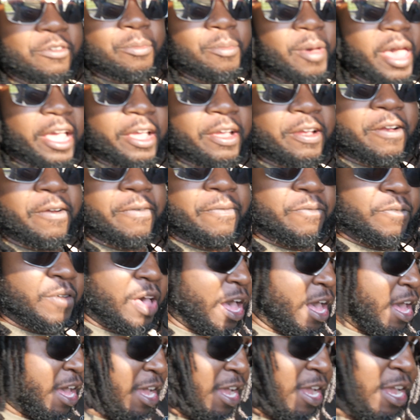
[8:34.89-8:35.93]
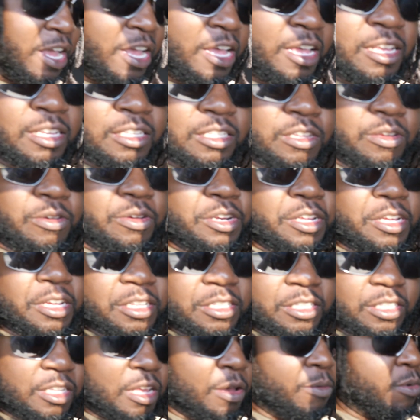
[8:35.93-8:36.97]
back here fine. So it is
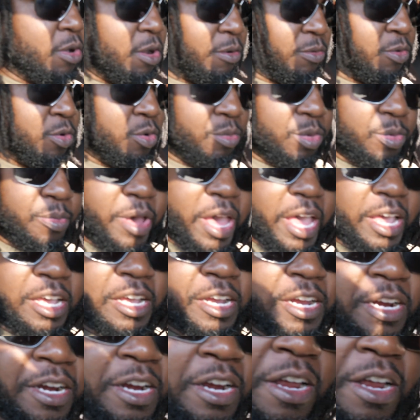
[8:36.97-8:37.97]
somewhat roomy back here.